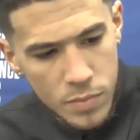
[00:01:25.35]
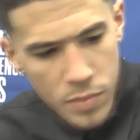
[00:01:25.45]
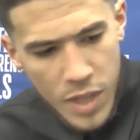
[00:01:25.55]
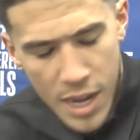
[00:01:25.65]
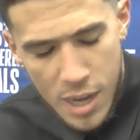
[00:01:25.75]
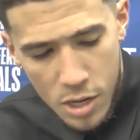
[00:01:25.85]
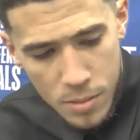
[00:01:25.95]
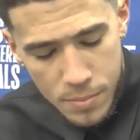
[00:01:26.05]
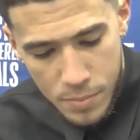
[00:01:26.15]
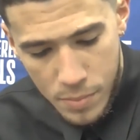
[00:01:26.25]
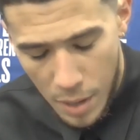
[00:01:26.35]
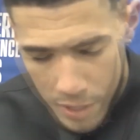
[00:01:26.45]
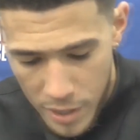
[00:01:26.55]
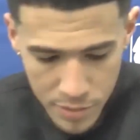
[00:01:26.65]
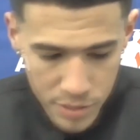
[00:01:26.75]
Um, I mean,
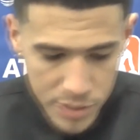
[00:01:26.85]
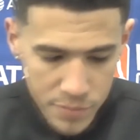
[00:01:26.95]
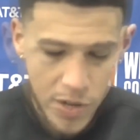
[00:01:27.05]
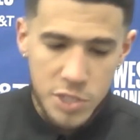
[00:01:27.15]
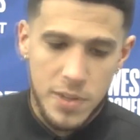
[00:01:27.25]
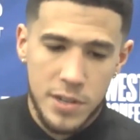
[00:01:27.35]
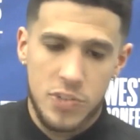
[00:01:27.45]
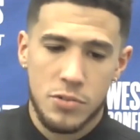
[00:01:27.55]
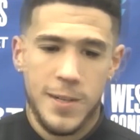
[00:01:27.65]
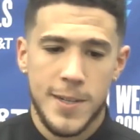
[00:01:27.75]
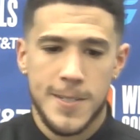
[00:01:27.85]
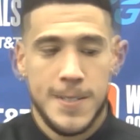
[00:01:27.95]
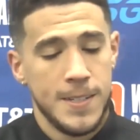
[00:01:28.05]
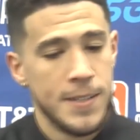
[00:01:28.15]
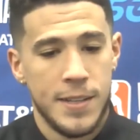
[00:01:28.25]
it, it's very special, but,
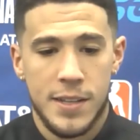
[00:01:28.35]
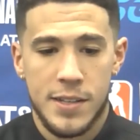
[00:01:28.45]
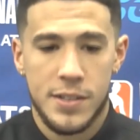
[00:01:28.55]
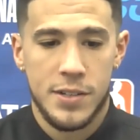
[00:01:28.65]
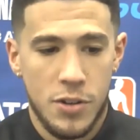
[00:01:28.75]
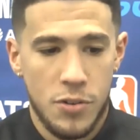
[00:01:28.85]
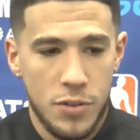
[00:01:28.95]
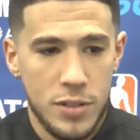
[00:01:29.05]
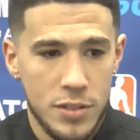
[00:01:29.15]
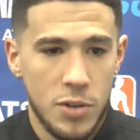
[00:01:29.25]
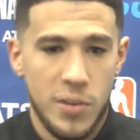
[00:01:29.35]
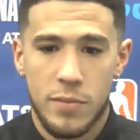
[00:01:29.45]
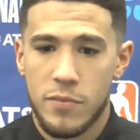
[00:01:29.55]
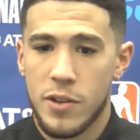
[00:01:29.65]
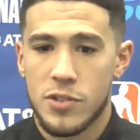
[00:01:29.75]
you know, the, the win
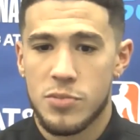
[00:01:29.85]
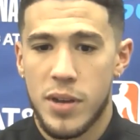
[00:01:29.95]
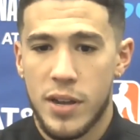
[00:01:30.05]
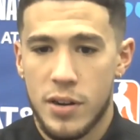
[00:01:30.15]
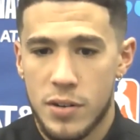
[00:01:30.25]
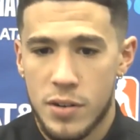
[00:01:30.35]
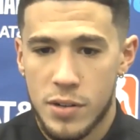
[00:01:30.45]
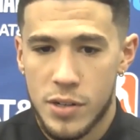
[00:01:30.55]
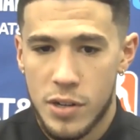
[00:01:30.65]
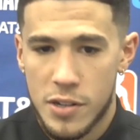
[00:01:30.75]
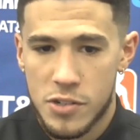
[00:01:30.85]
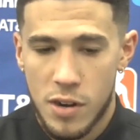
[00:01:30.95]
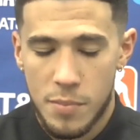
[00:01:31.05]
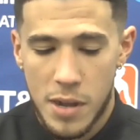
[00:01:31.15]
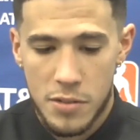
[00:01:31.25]
feels better. You know, that's what I'm
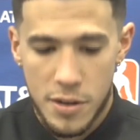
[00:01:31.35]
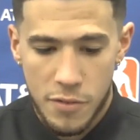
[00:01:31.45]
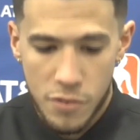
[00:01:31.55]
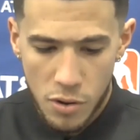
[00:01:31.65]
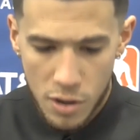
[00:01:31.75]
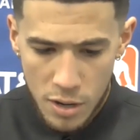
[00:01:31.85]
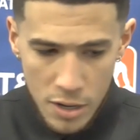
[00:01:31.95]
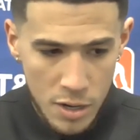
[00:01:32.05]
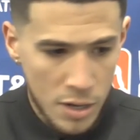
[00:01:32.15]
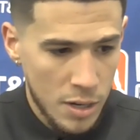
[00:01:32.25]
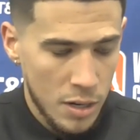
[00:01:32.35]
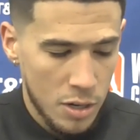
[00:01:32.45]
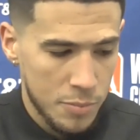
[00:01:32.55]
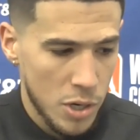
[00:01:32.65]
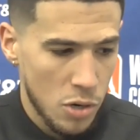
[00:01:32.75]
out there for um,
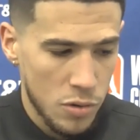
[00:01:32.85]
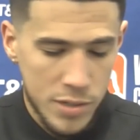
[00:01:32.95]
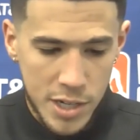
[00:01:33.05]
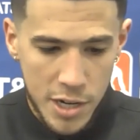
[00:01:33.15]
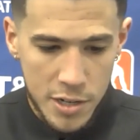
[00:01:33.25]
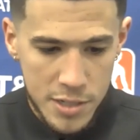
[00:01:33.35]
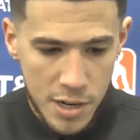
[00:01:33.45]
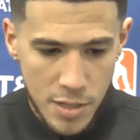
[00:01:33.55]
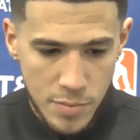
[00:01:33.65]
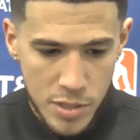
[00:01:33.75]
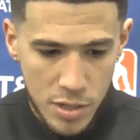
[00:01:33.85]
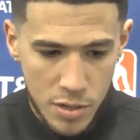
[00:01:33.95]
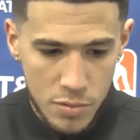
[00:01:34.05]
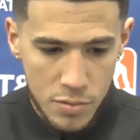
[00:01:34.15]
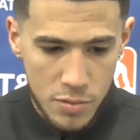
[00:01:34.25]
the whole entire time.
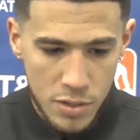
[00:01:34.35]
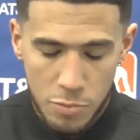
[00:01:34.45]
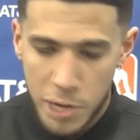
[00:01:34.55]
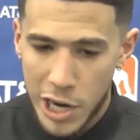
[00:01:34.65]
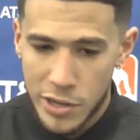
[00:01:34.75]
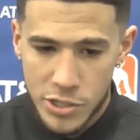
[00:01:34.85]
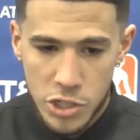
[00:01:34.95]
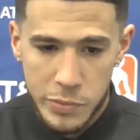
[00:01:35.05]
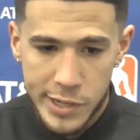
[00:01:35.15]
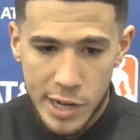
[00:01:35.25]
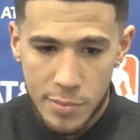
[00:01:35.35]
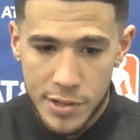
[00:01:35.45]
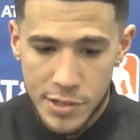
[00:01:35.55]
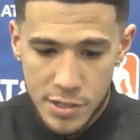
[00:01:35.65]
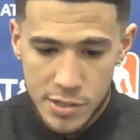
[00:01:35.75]
So, you know, part of the triple-double is
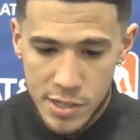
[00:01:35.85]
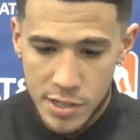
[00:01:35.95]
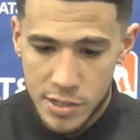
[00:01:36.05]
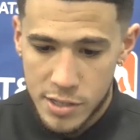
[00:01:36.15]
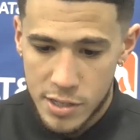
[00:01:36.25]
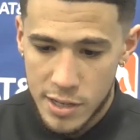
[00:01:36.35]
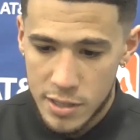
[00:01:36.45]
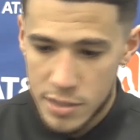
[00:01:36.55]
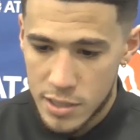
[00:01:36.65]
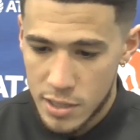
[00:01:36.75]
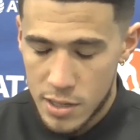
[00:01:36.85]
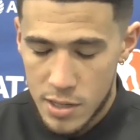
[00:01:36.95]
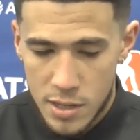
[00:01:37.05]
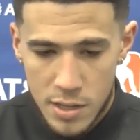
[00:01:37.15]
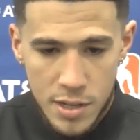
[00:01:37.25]
the assist, and that's,
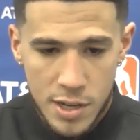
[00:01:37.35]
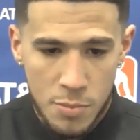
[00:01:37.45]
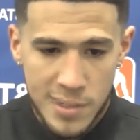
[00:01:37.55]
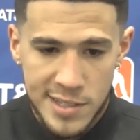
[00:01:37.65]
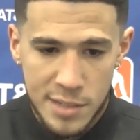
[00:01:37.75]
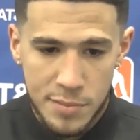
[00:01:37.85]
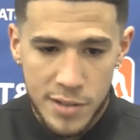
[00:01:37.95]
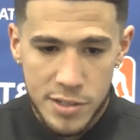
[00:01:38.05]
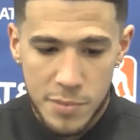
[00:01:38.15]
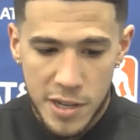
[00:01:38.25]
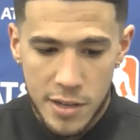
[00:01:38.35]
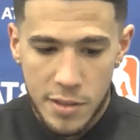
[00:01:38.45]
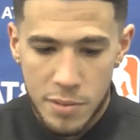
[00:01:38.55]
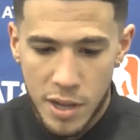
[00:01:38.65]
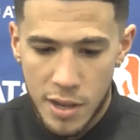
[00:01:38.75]
you know, my teammates making them
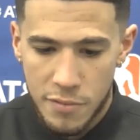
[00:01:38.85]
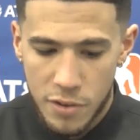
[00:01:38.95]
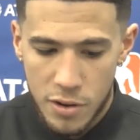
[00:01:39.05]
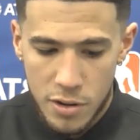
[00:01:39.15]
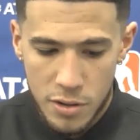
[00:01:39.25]
pay for